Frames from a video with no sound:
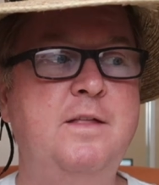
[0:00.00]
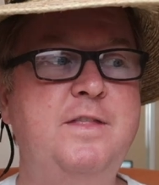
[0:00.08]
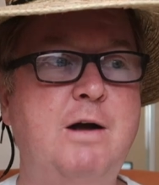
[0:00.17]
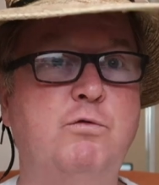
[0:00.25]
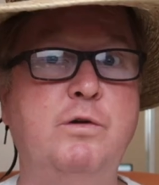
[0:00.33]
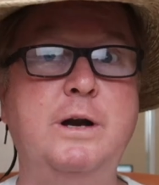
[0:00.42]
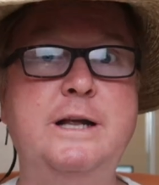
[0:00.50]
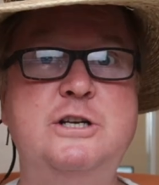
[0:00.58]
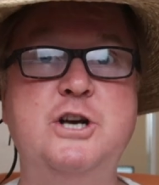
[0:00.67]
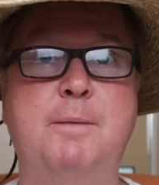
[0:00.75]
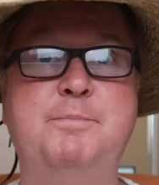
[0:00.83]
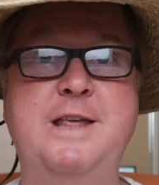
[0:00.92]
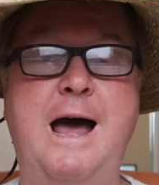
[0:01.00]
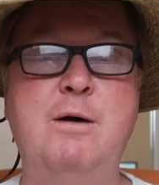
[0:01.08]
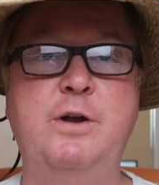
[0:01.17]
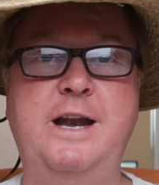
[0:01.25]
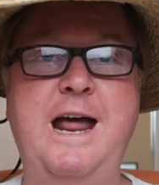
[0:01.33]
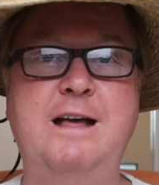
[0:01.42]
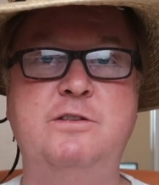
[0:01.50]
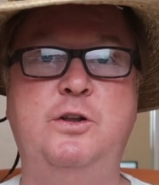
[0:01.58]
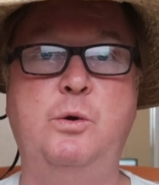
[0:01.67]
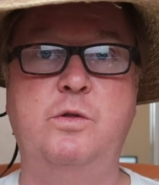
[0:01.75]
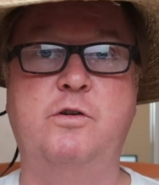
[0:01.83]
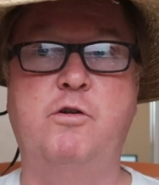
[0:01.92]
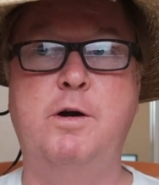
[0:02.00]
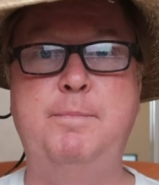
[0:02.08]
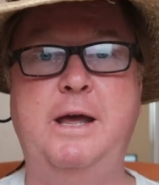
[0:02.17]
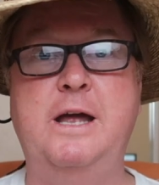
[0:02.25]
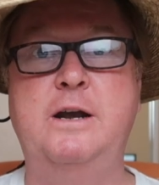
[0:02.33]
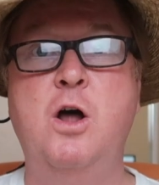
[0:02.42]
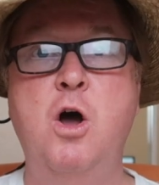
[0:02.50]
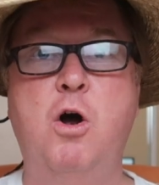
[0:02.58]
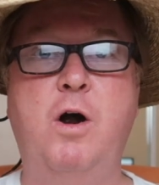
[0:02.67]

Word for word: that really jumps out and has to do with the Caribbean